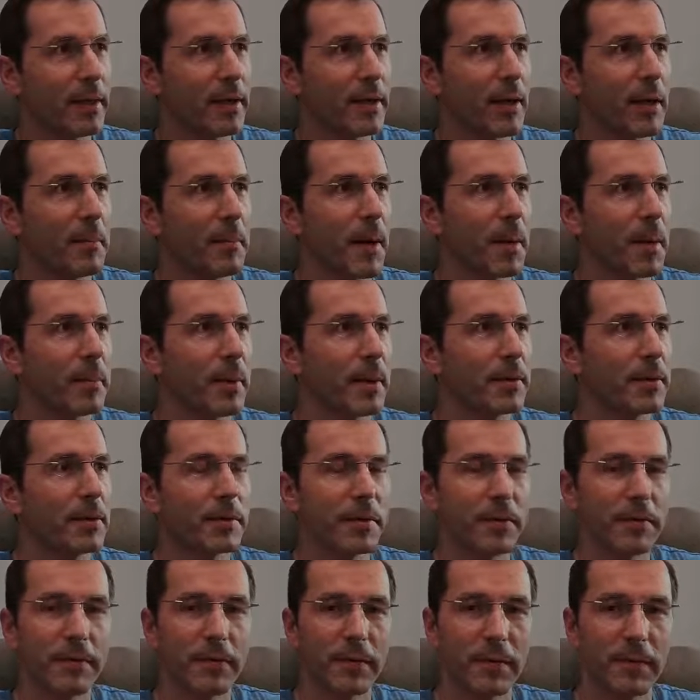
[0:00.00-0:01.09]
a Papa
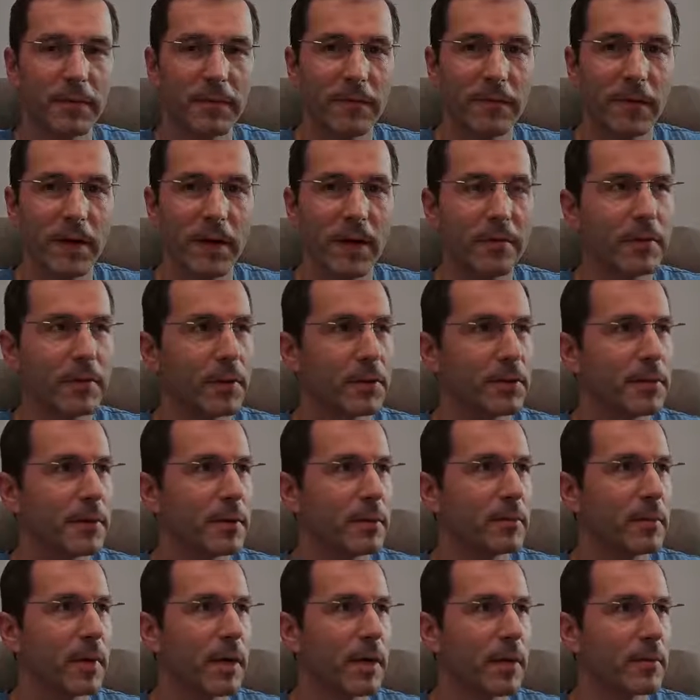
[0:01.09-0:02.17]
Uniform 5 Hotel
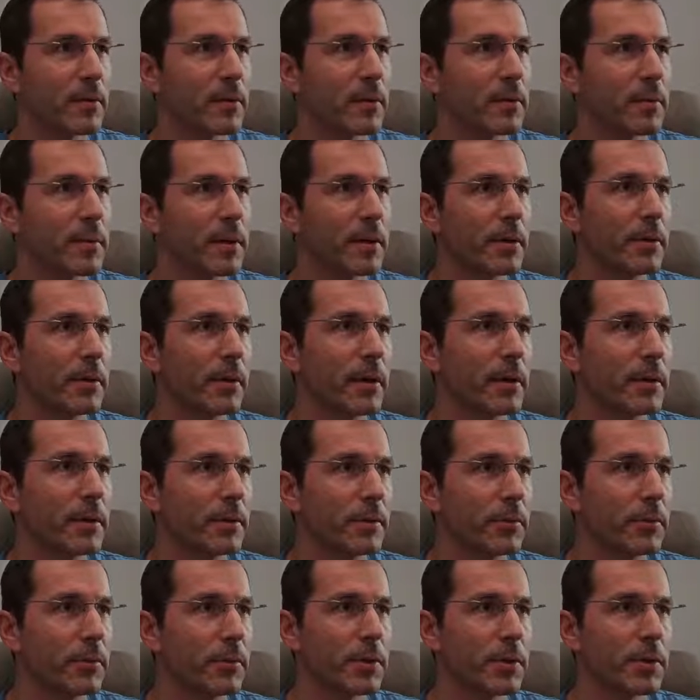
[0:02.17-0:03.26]
Mike Romeo, and you
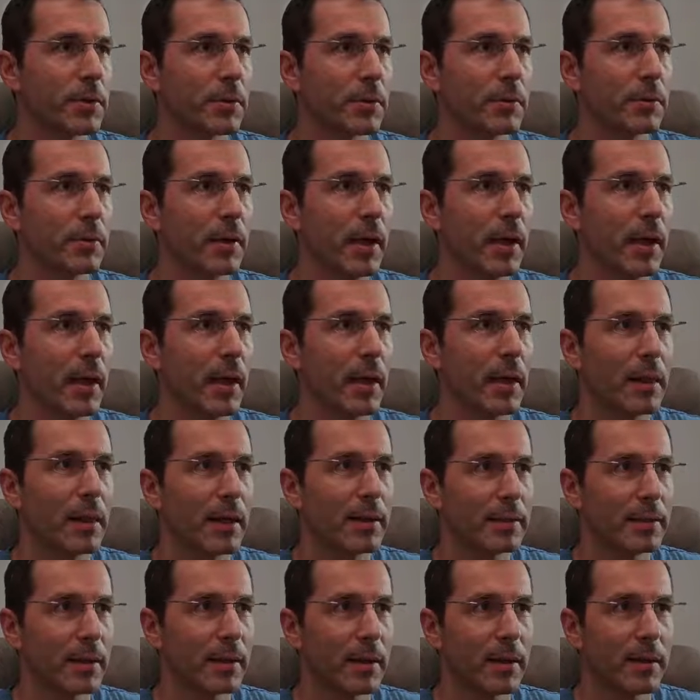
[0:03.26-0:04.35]
wish to
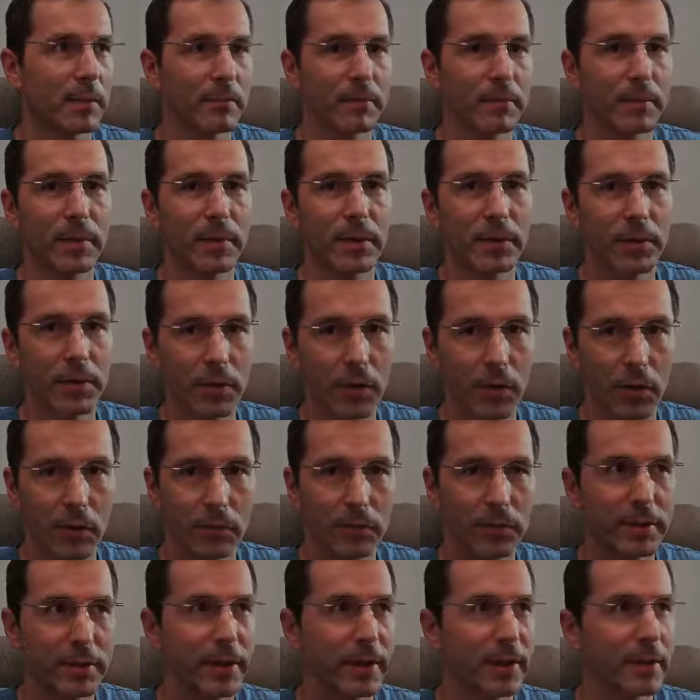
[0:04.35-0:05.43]
let him
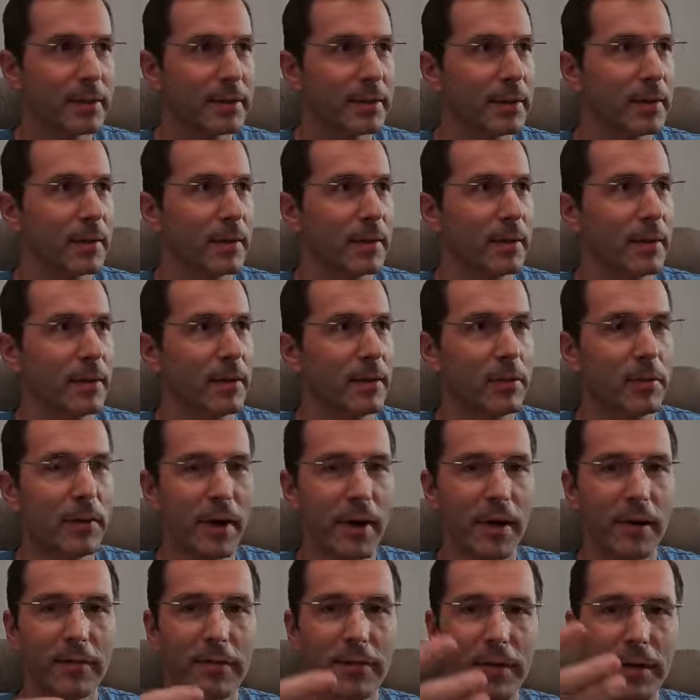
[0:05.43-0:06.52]
know that you
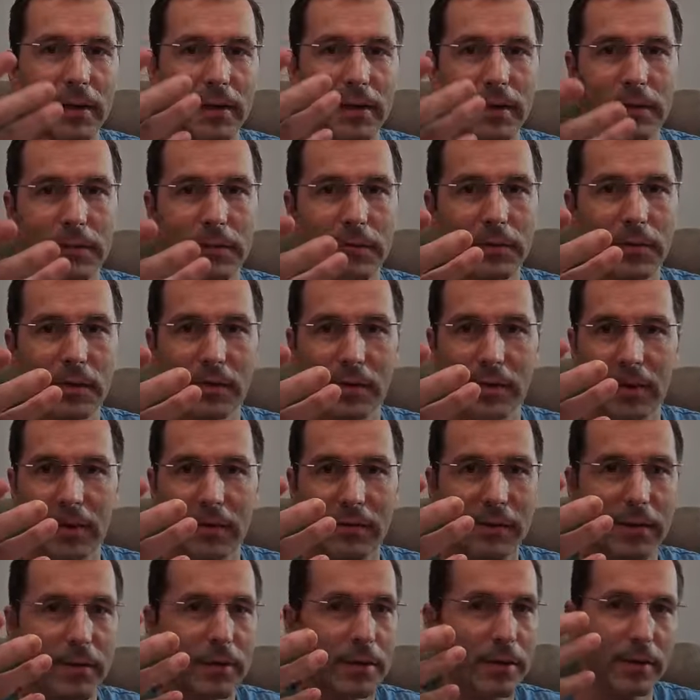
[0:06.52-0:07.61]
have a little
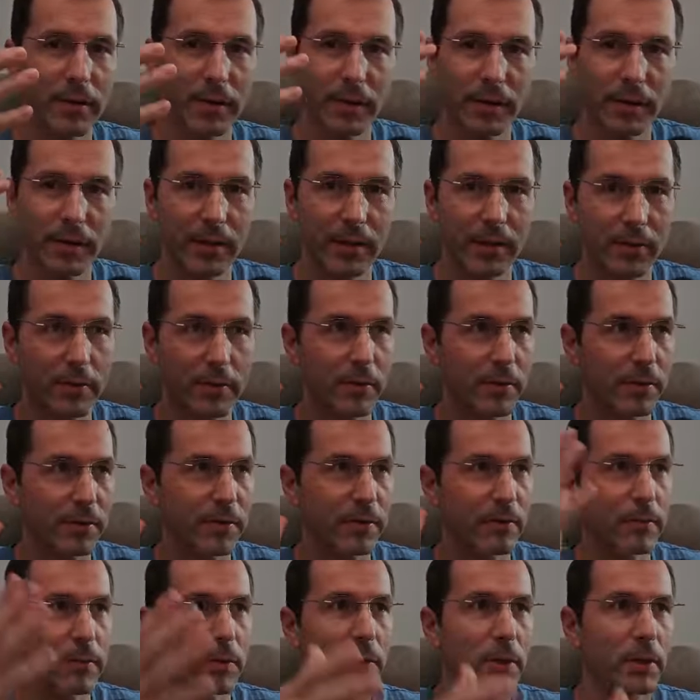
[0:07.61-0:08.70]
receiver in across
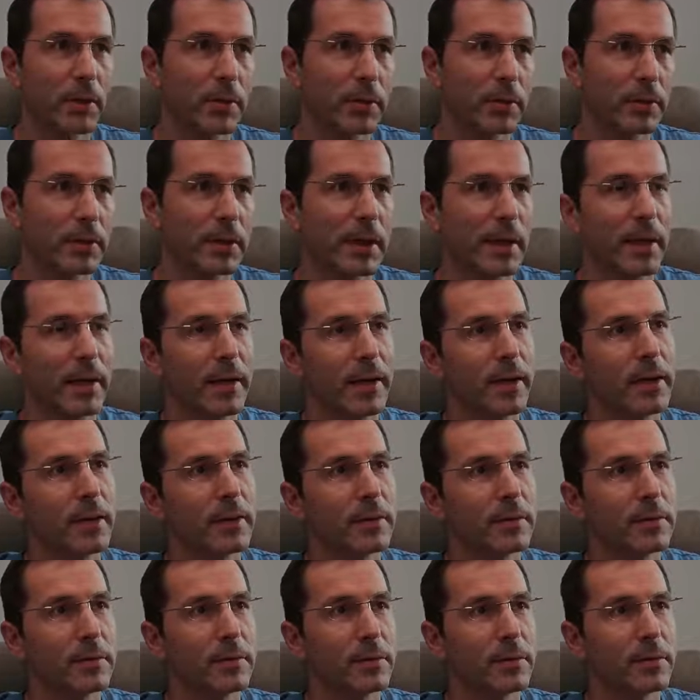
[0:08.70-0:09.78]
the world,
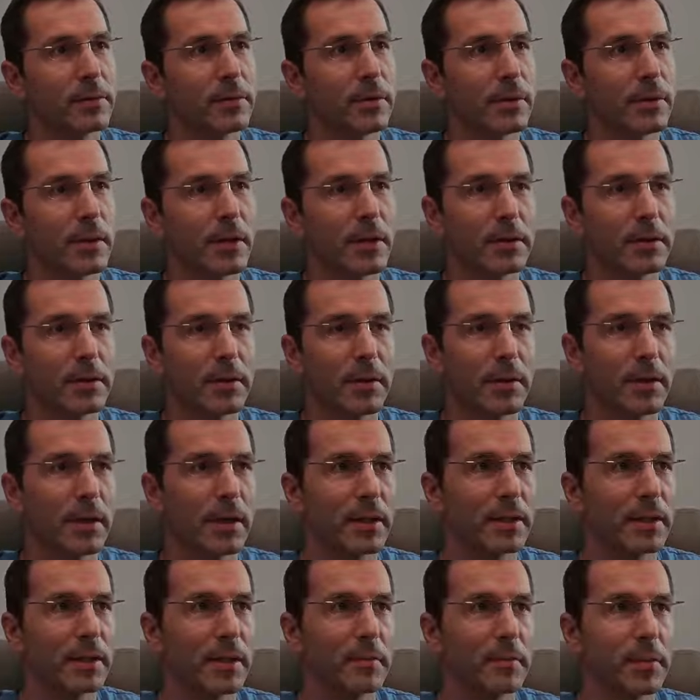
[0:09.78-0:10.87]
and you just
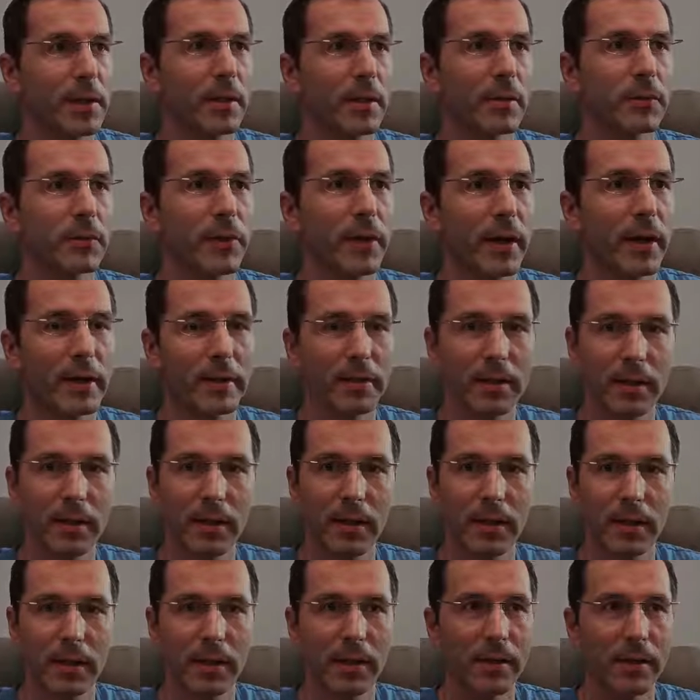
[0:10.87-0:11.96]
let him know that
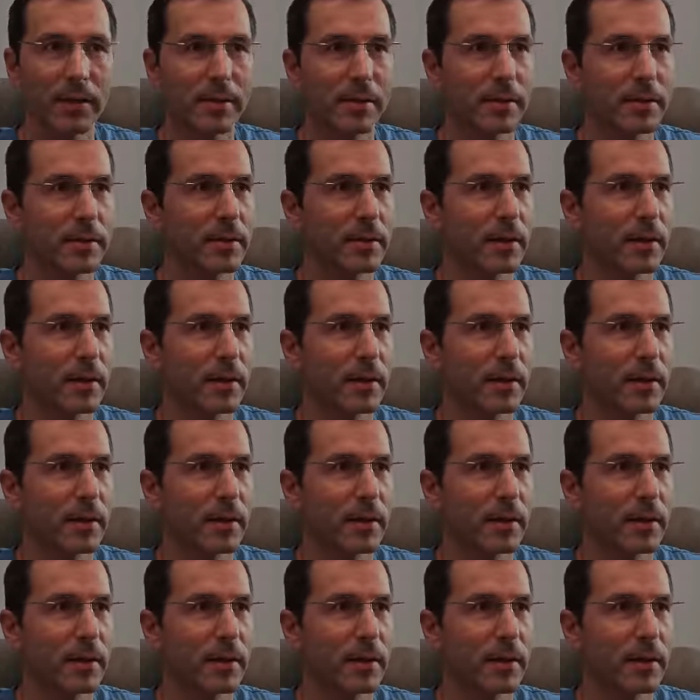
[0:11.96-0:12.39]
he is